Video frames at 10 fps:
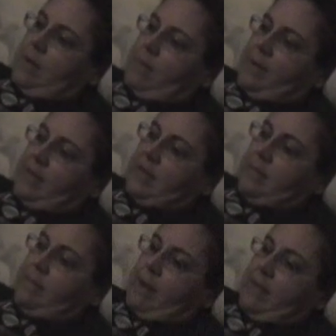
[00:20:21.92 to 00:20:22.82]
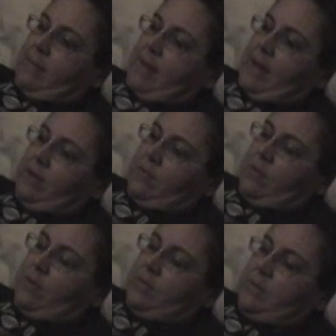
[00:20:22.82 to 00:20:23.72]
By the, by the back
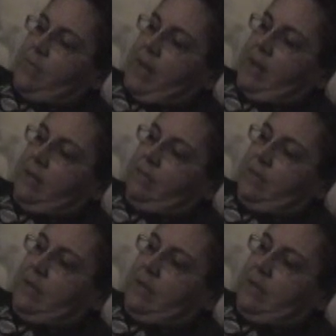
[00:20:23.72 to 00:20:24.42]
door was a pail of